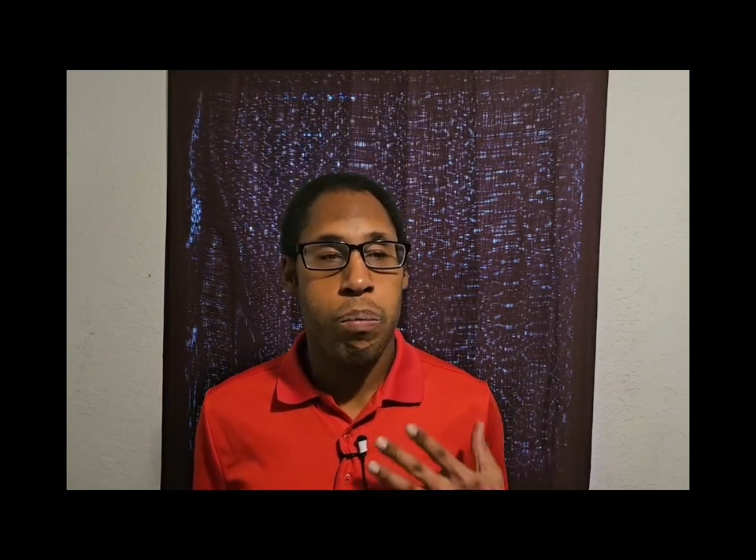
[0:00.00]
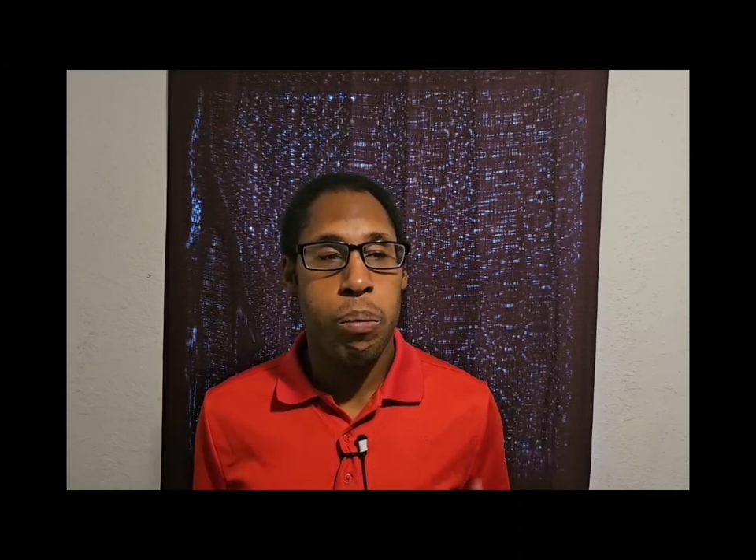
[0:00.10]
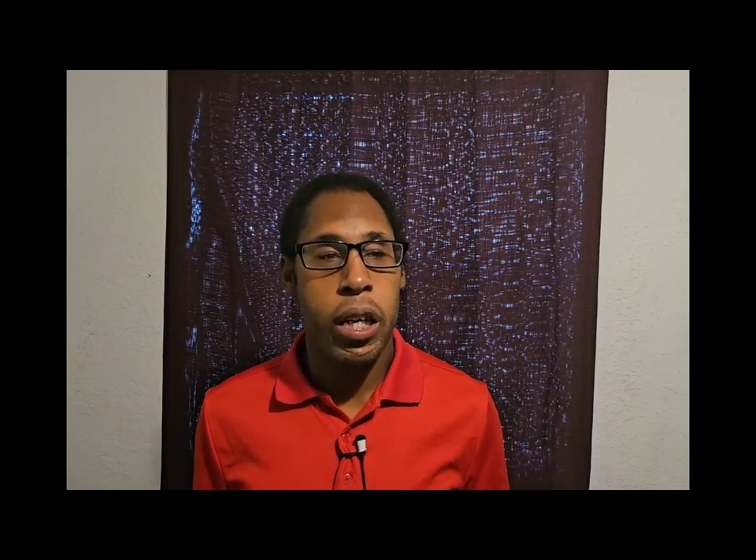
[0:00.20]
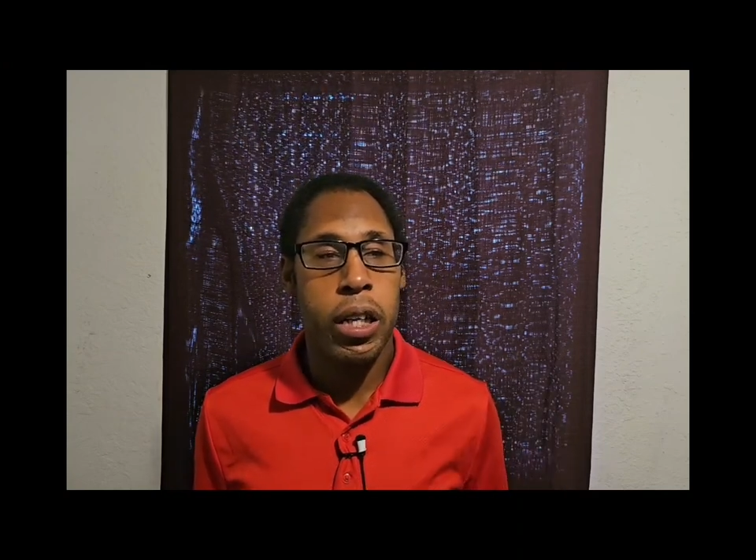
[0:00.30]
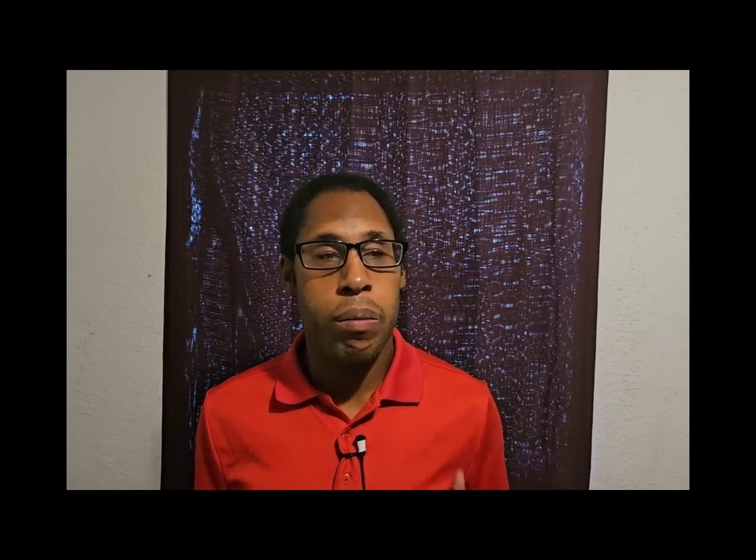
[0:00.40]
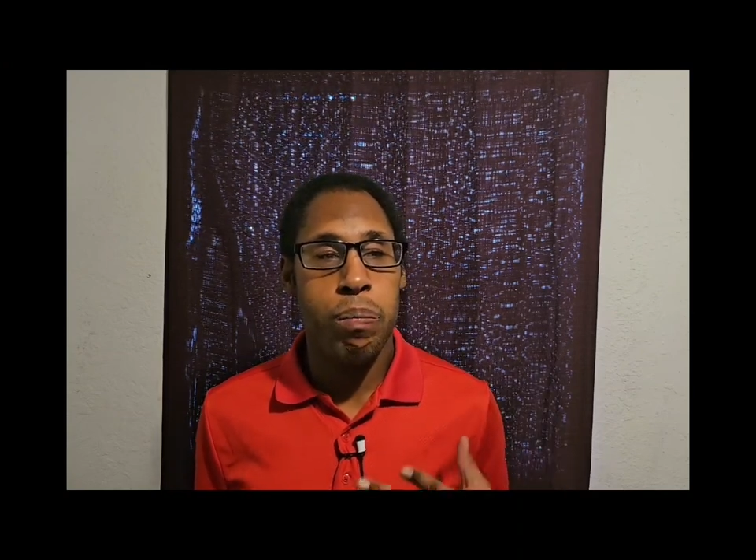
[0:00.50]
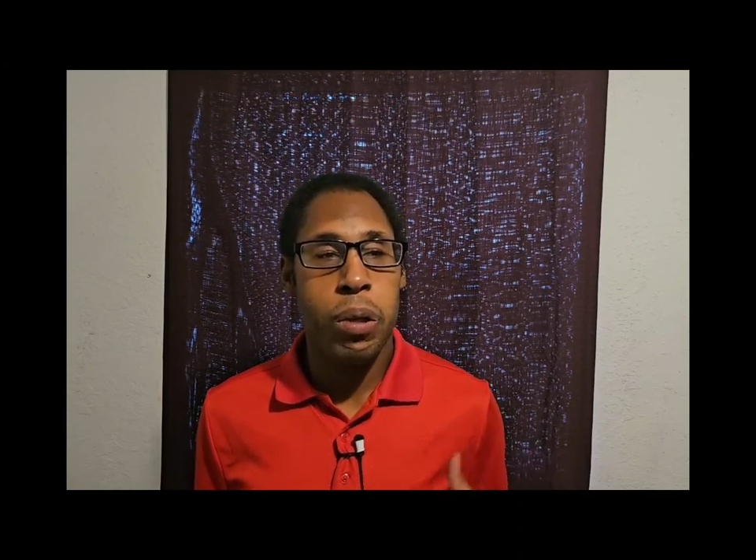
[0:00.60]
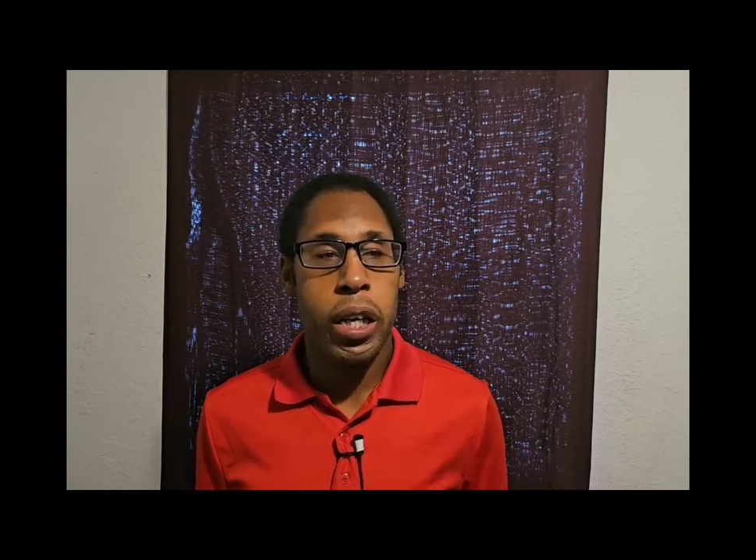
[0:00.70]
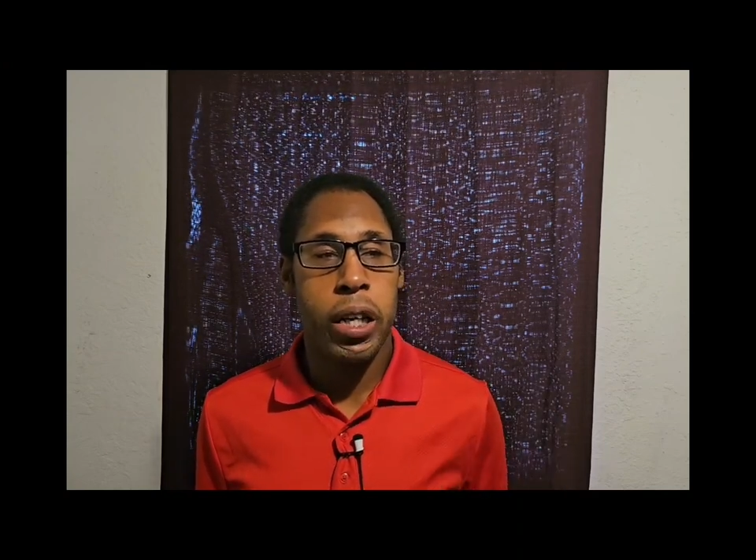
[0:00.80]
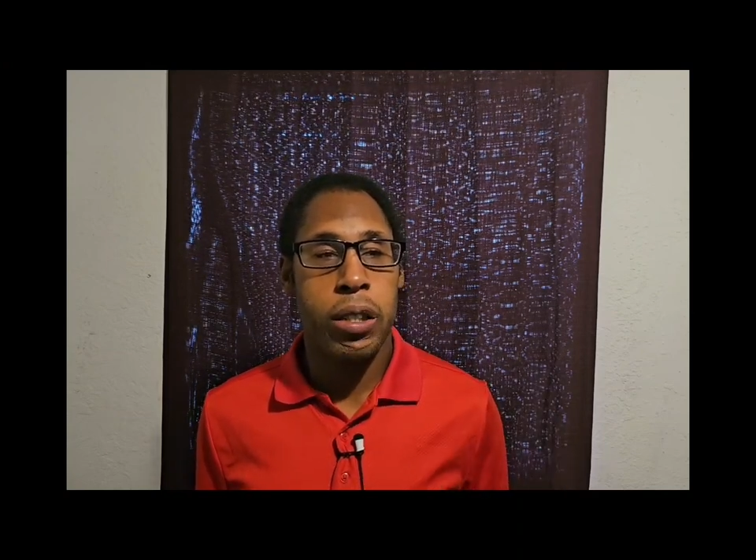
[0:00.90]

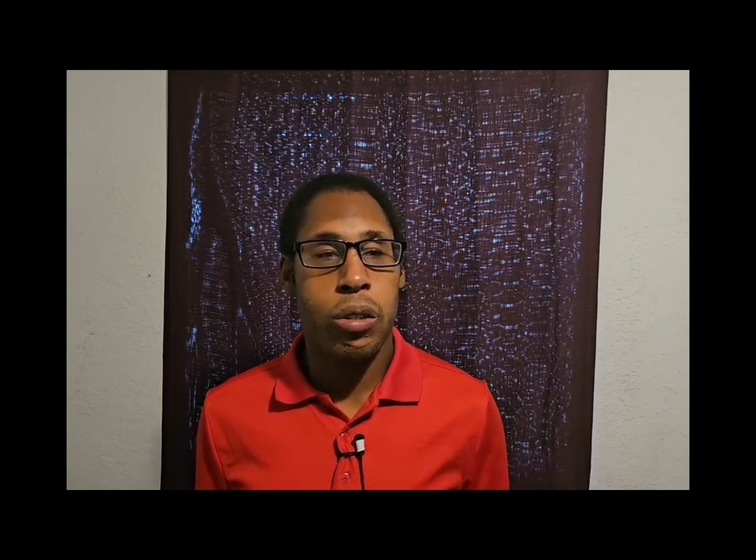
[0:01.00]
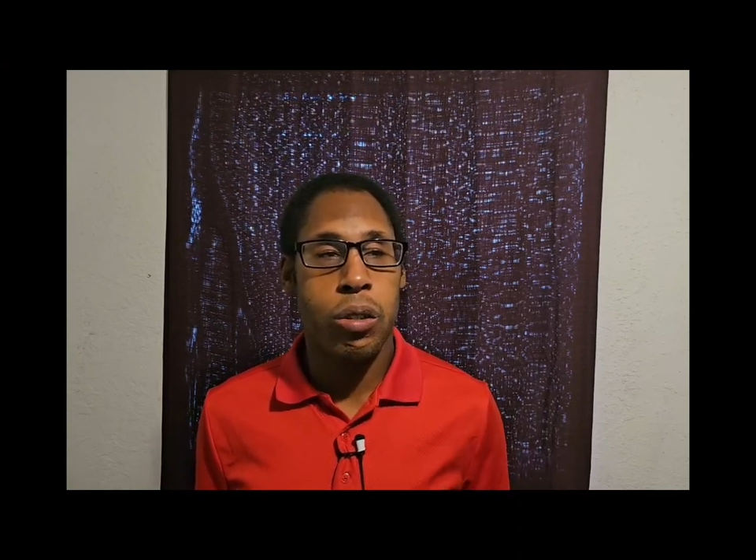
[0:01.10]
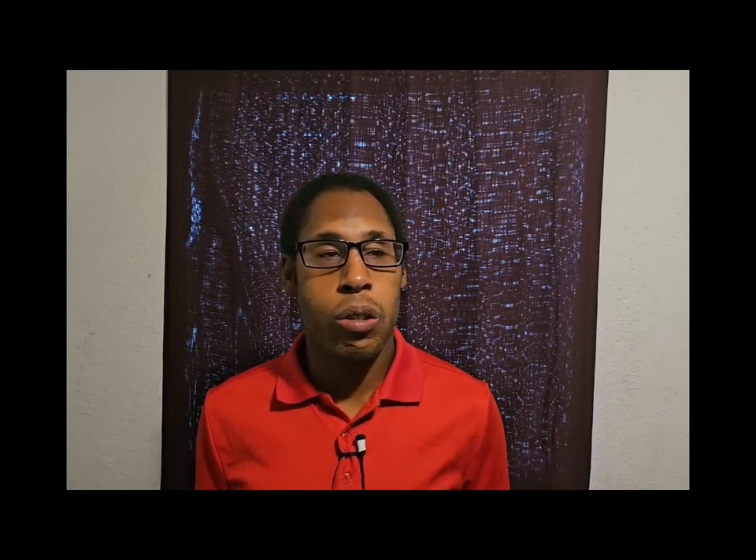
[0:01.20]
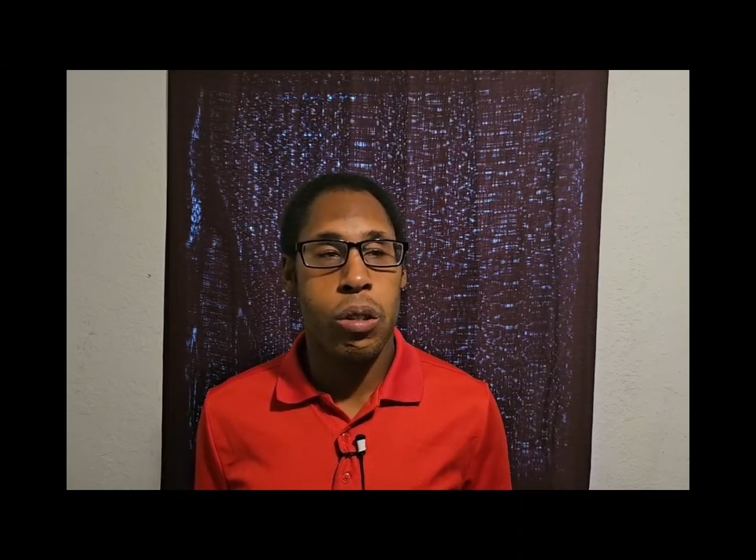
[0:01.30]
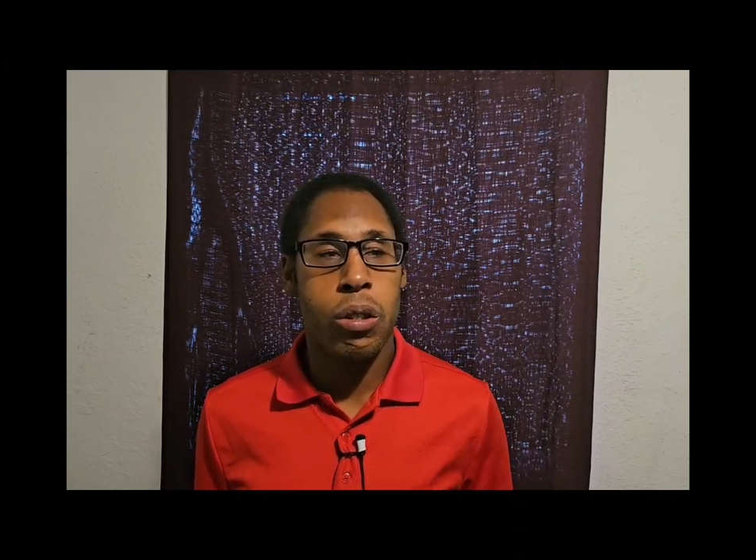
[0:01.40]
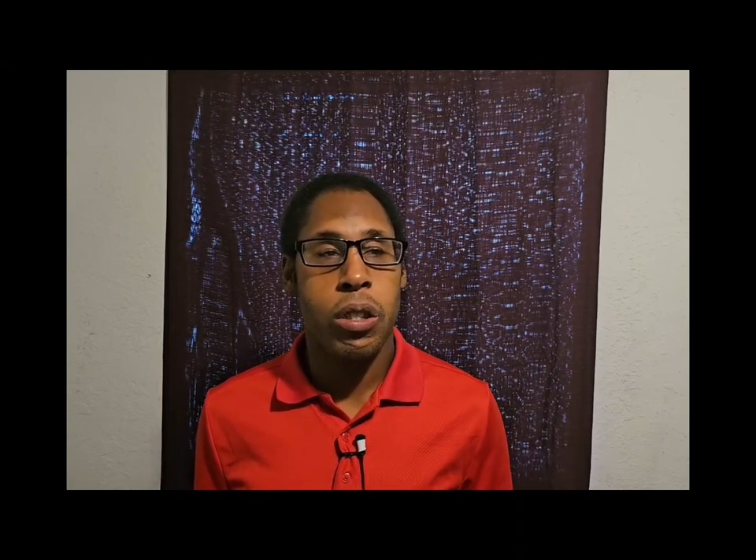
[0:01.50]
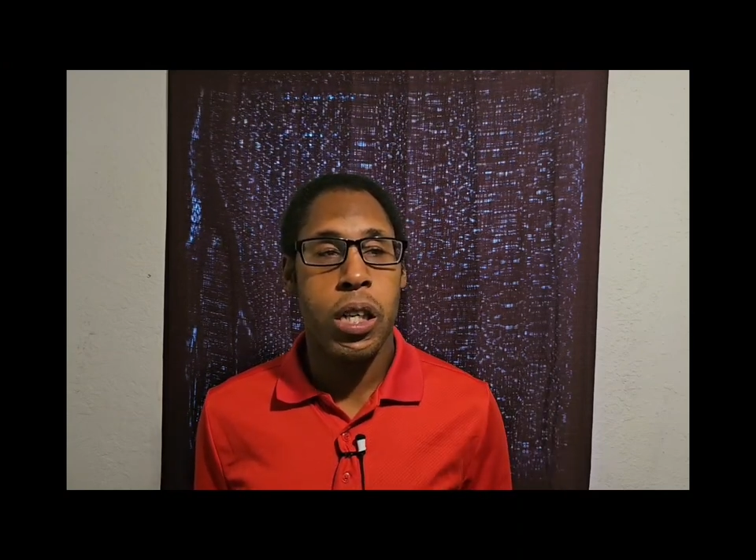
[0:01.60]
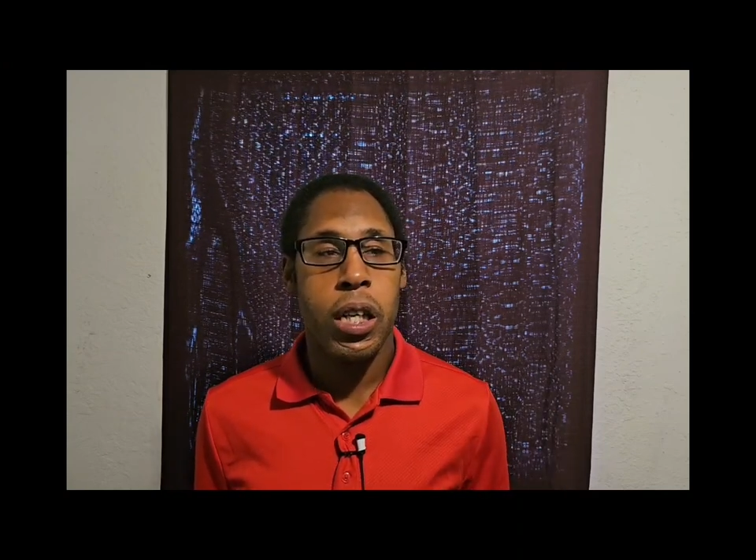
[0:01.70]
megapixel